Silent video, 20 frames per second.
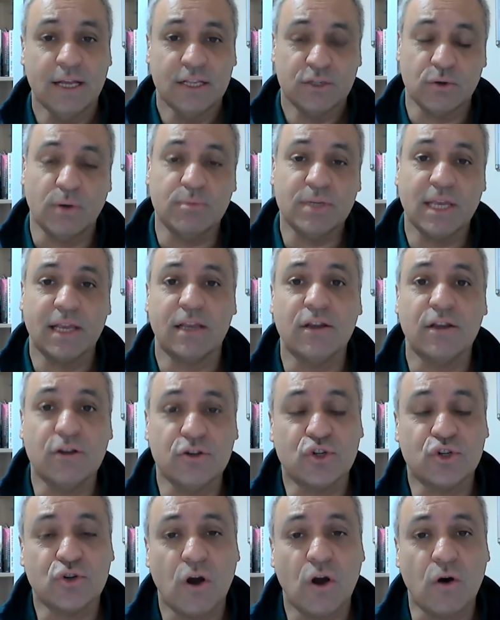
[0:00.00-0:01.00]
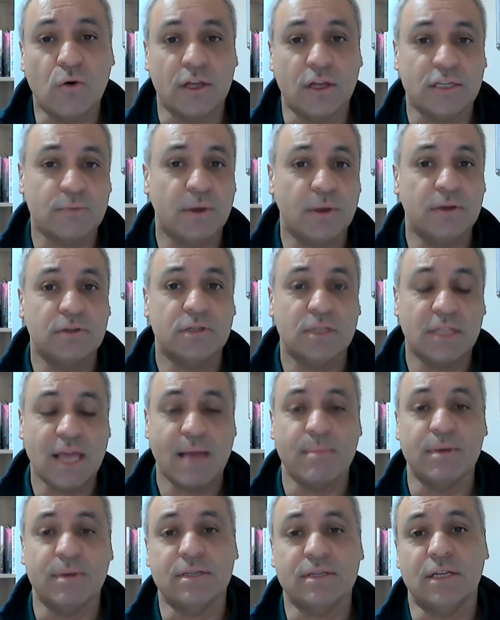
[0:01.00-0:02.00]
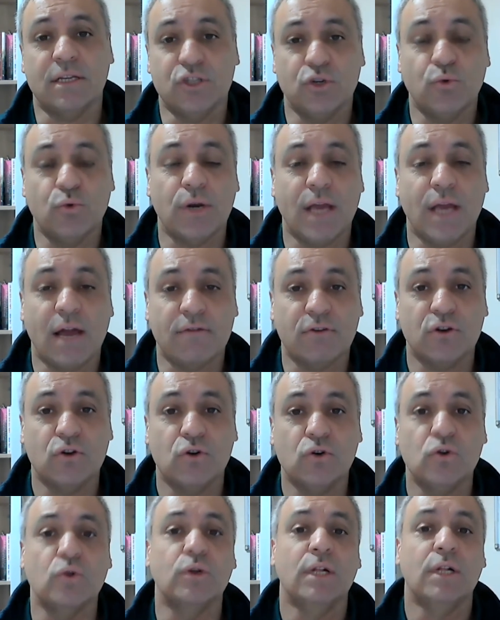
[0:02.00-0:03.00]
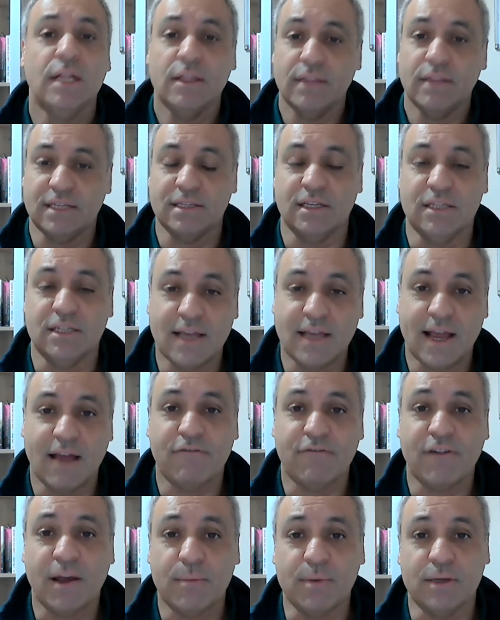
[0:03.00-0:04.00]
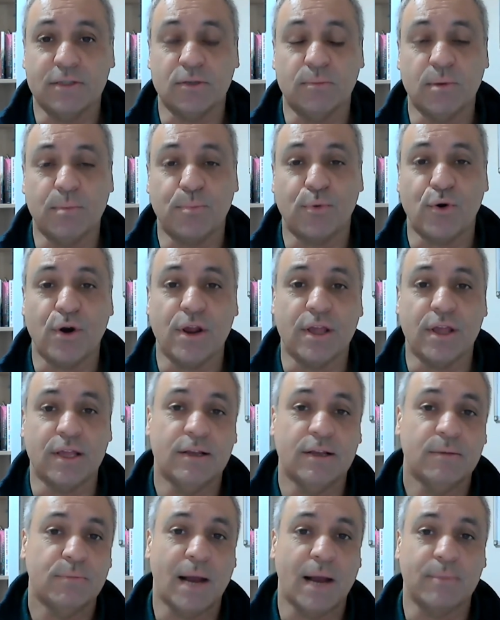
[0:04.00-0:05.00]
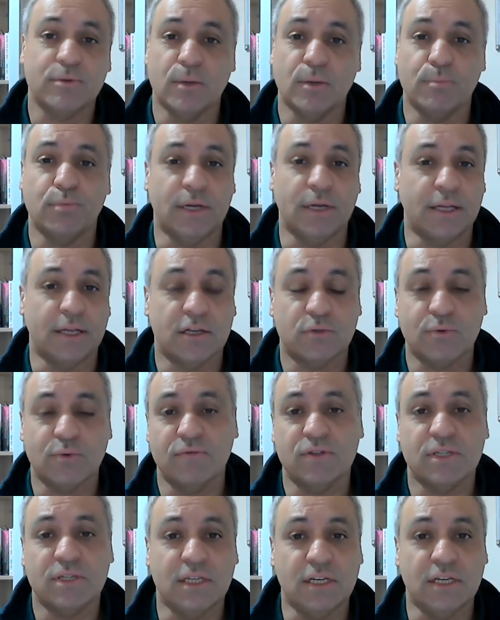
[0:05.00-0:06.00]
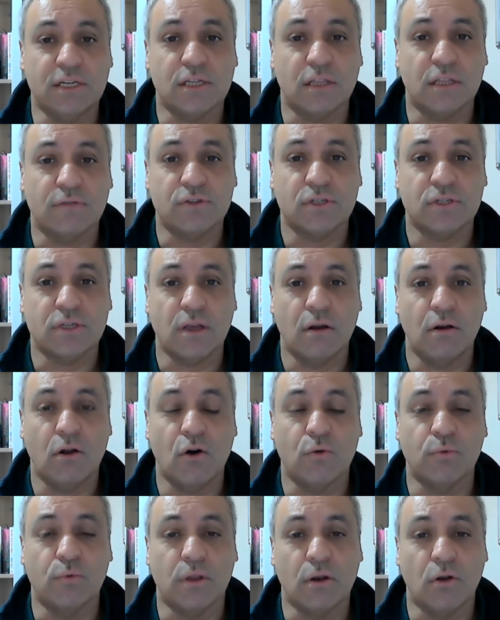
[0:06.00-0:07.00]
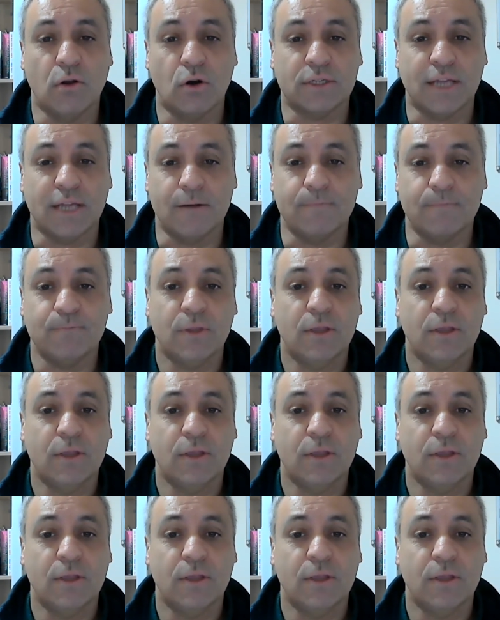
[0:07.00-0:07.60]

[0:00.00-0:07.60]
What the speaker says: So I'm taking control. I spoke to them and said, do you want to have a call? They said, yeah, fabulous. It'd be great. Absolutely brilliant, because we haven't seen each other for so long with the lockdown.